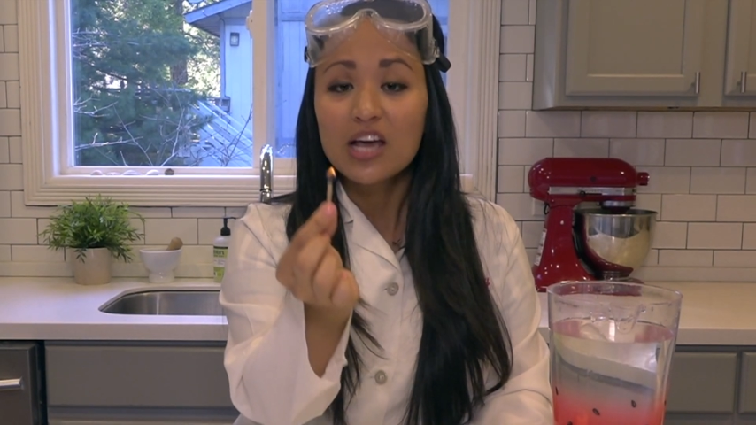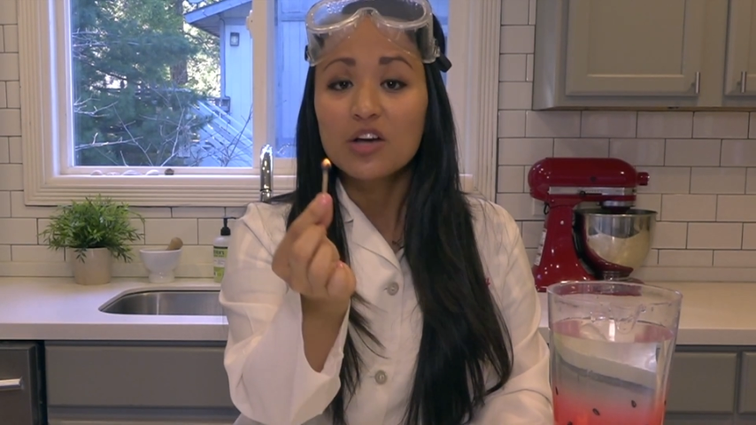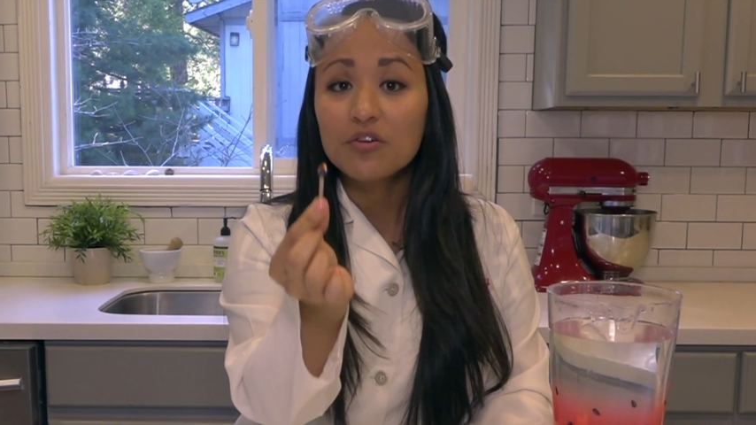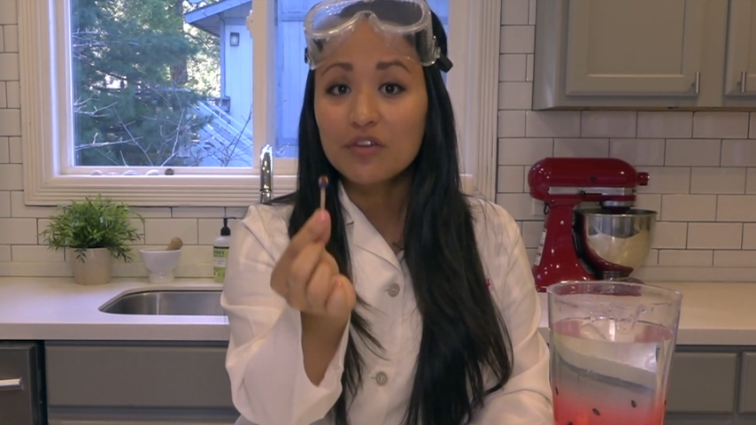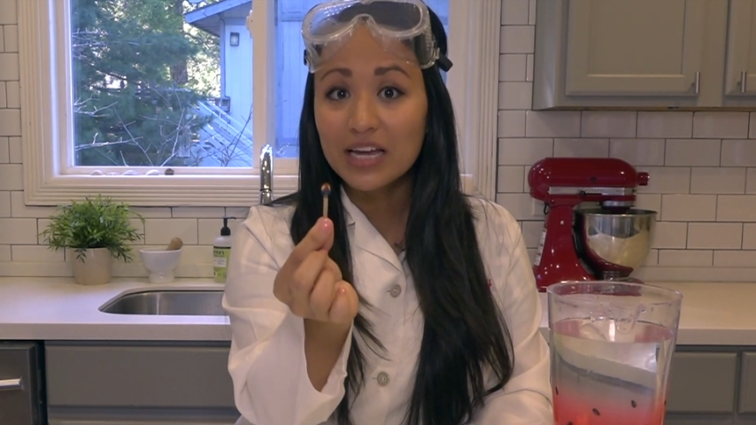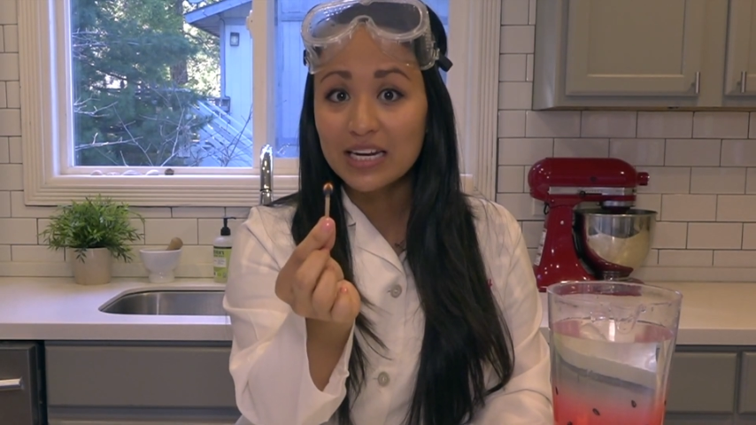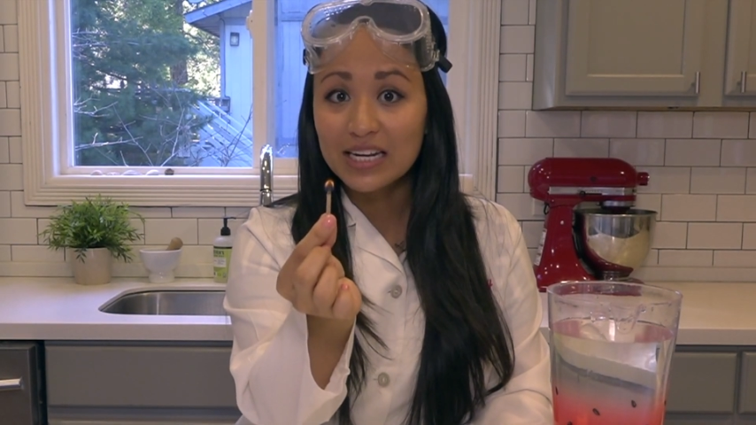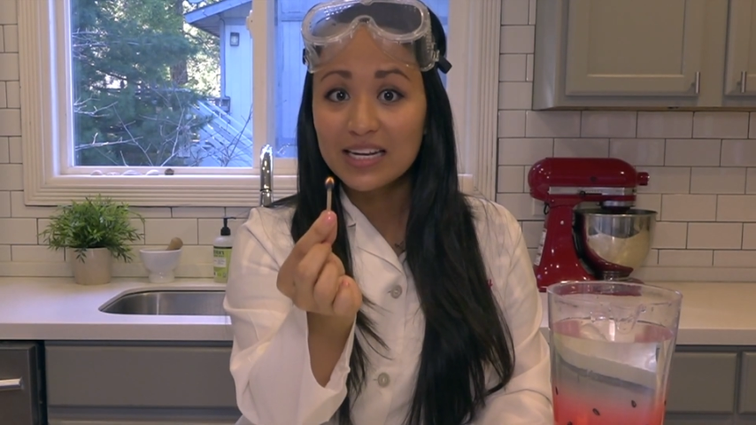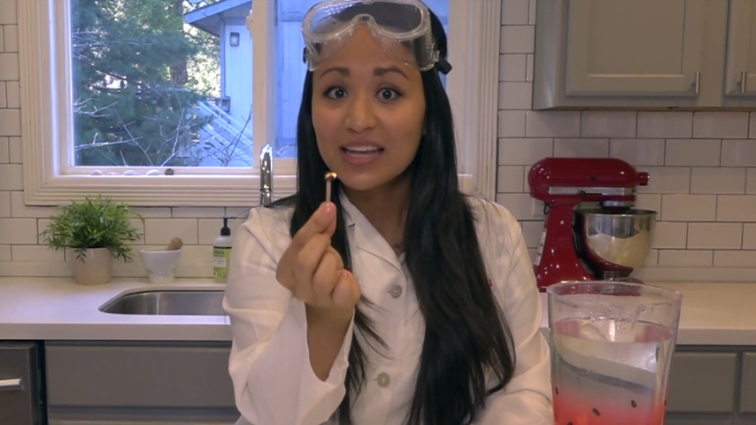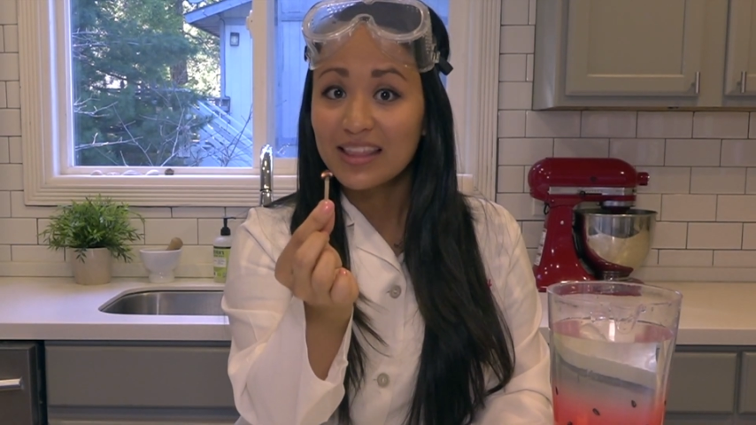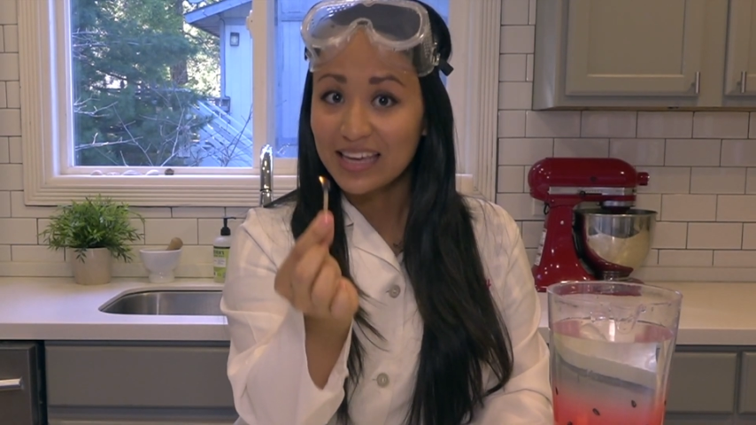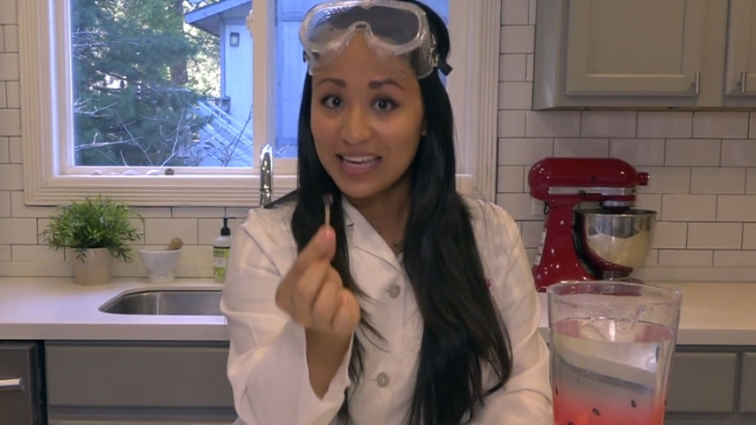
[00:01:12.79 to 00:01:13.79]

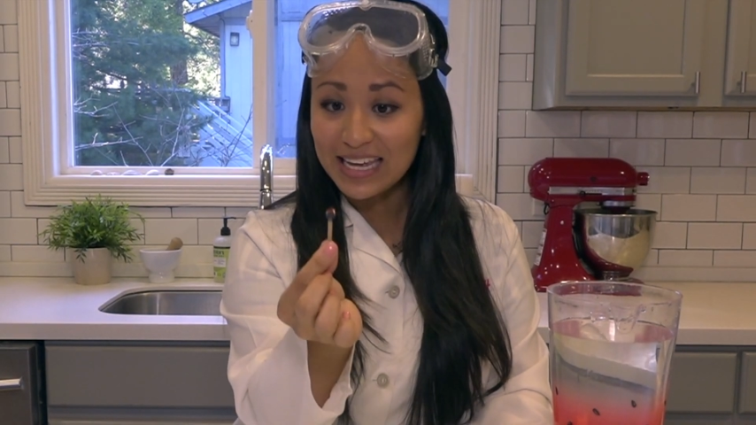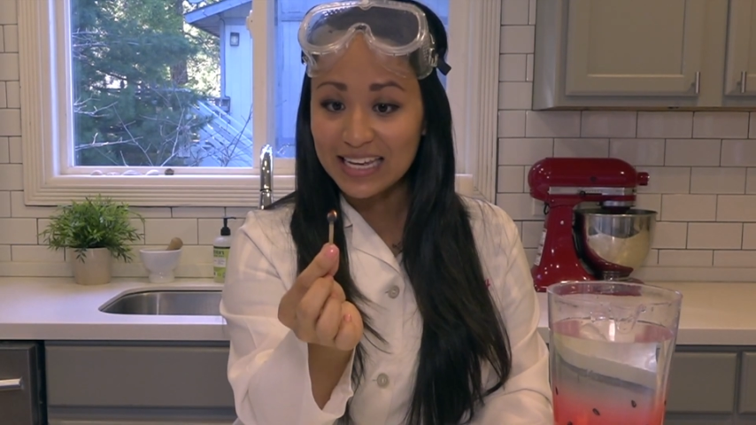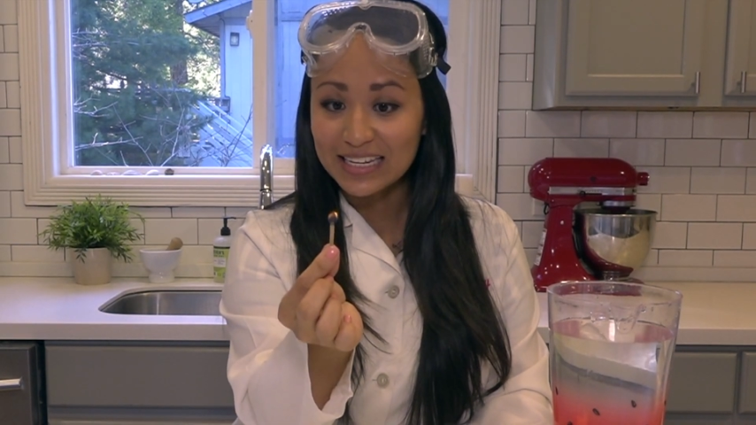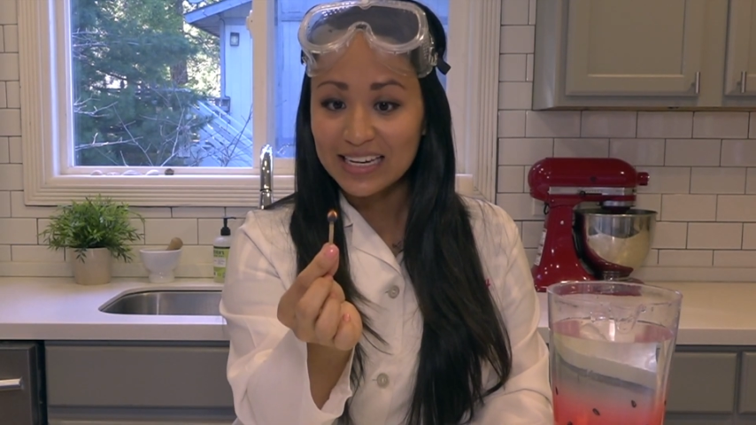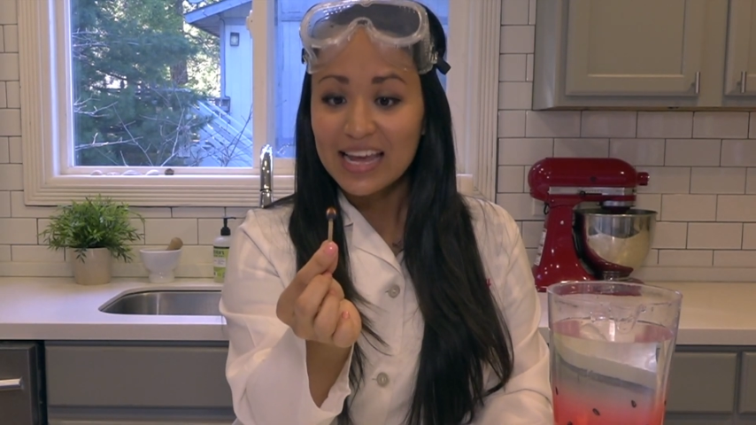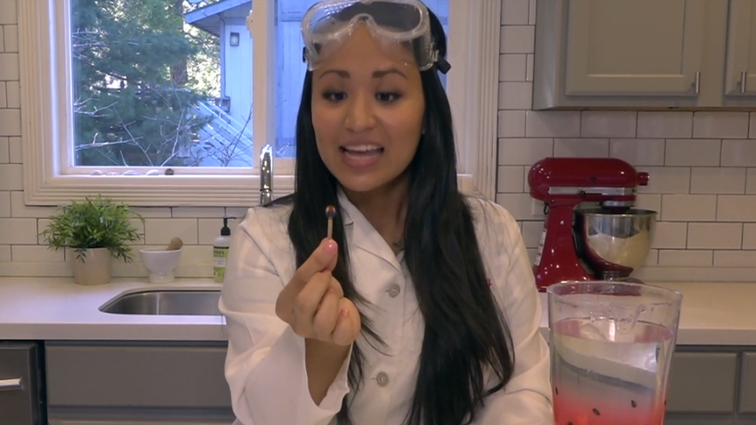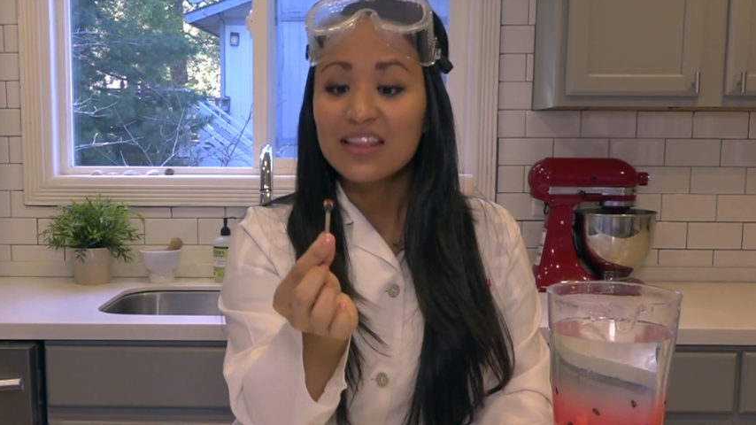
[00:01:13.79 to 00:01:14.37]
created the heat.